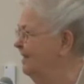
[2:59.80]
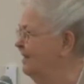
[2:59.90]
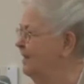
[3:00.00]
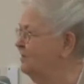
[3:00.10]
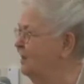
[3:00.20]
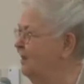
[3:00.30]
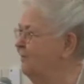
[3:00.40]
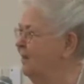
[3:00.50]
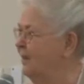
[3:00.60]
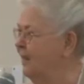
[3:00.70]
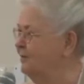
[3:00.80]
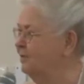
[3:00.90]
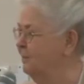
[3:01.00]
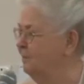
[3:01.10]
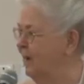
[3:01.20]
teaching a
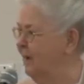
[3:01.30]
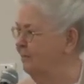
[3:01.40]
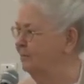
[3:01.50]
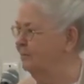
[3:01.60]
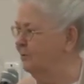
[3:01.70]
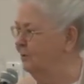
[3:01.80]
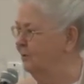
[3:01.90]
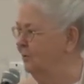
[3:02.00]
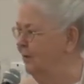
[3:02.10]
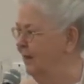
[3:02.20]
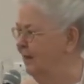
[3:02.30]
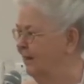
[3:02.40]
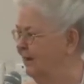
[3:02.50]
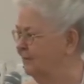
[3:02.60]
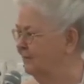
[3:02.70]
vacation Bible school at
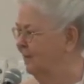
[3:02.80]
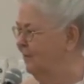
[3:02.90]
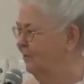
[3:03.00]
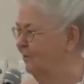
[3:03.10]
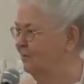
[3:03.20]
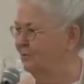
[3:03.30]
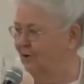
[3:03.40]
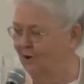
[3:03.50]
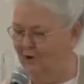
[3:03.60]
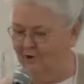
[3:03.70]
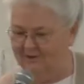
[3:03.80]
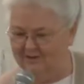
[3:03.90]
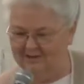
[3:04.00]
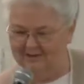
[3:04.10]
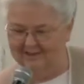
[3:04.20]
his local church.